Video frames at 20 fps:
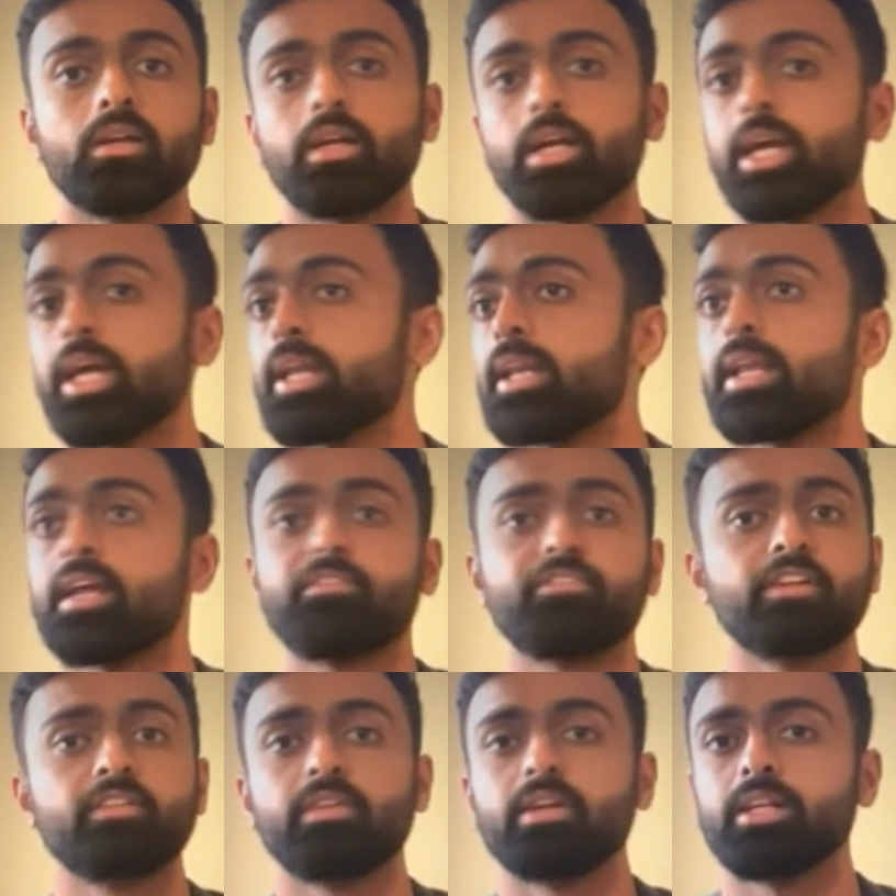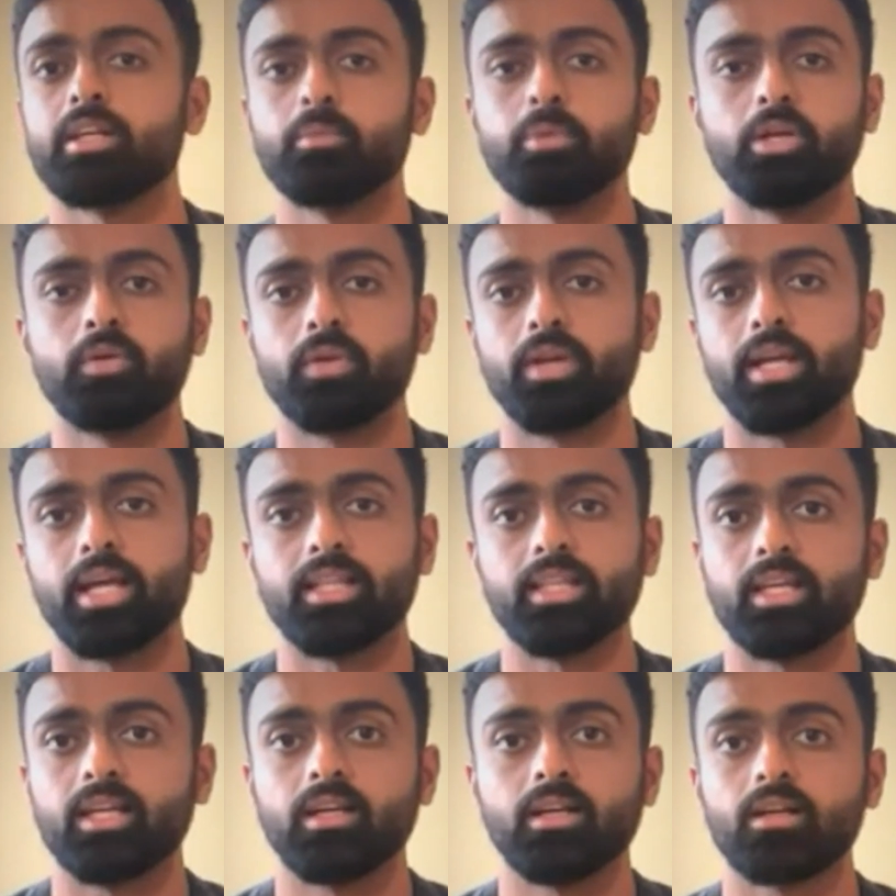and everyone in between. I
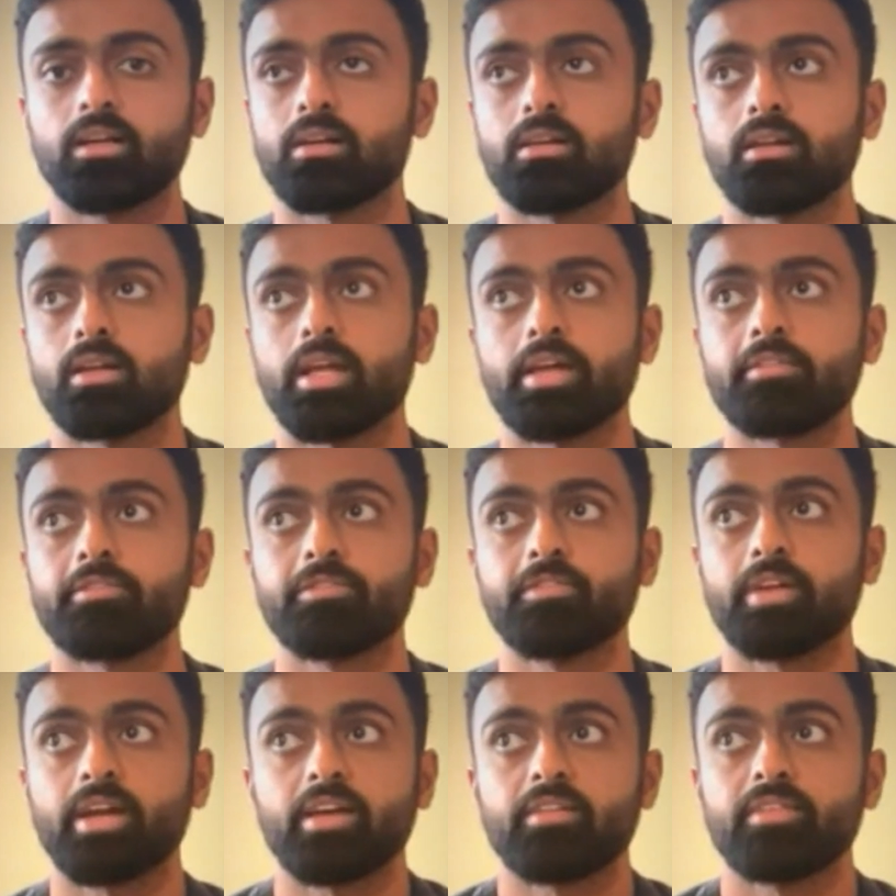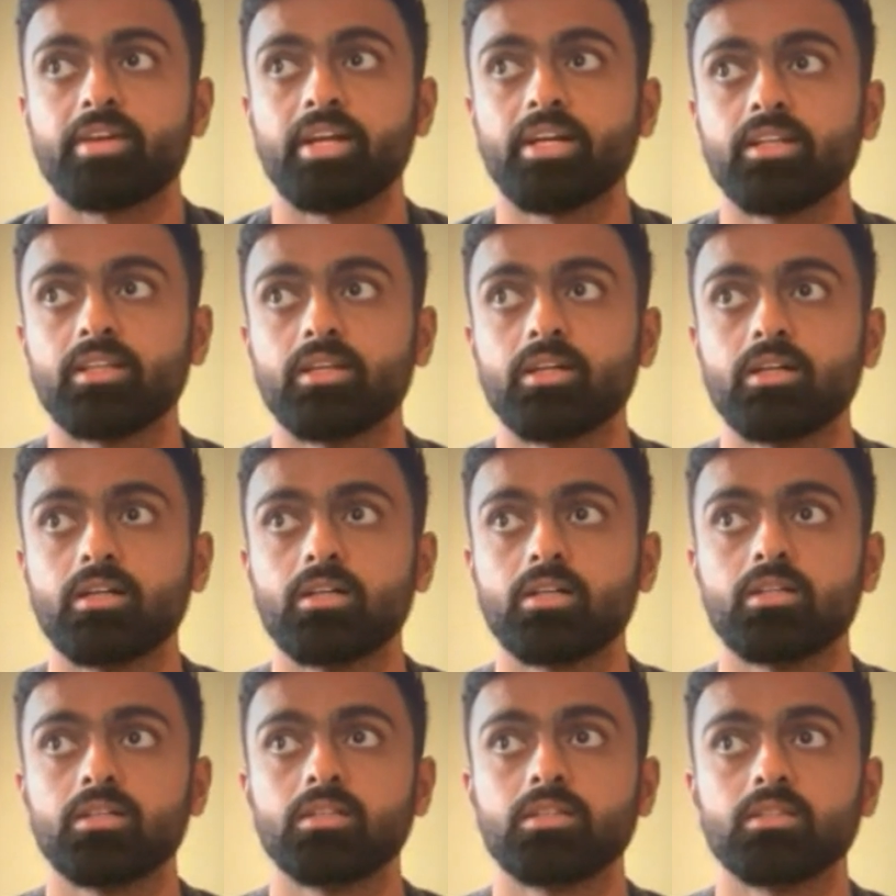think I've, I've had
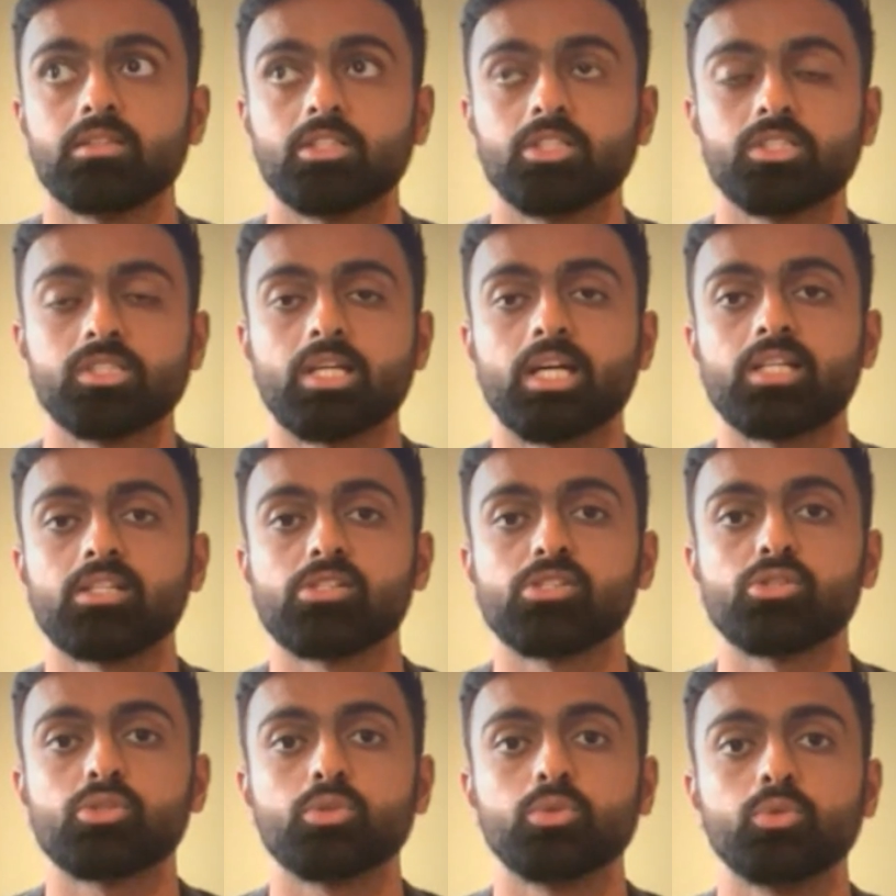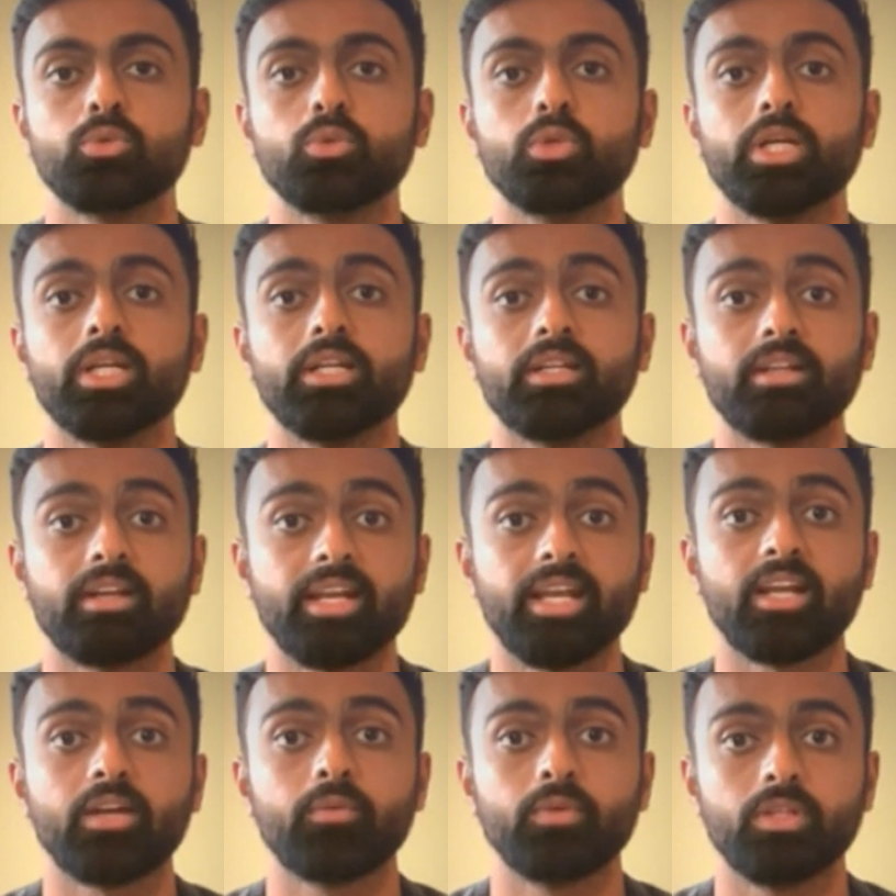the the chance to
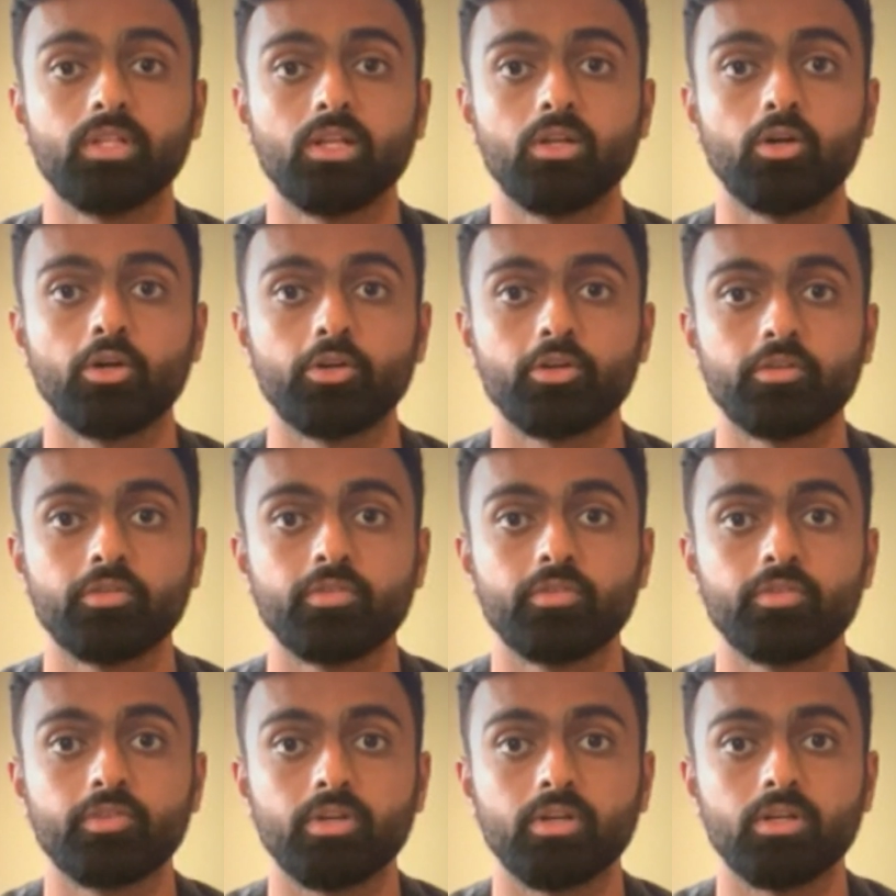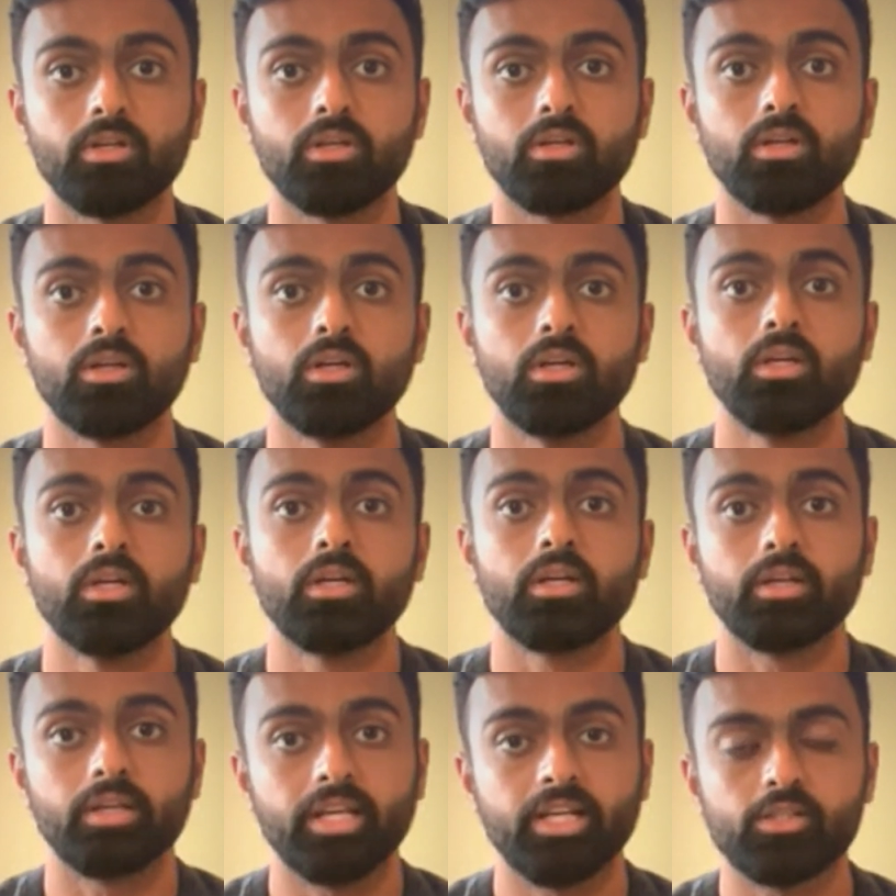interact with a lot of uh,
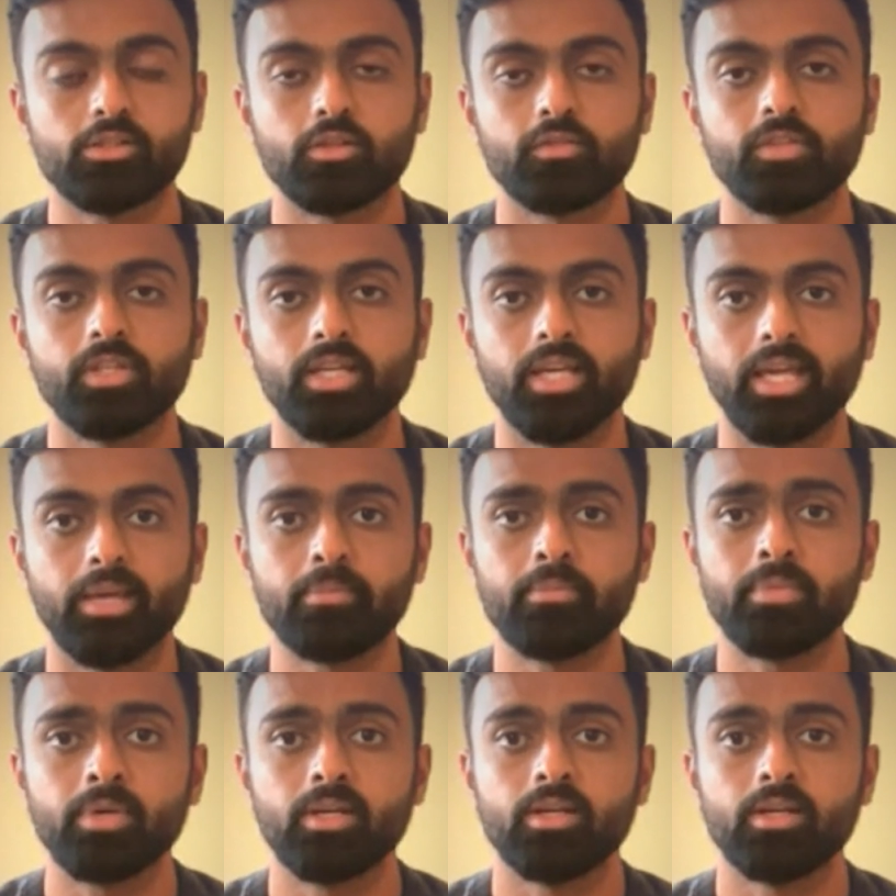greats of the game.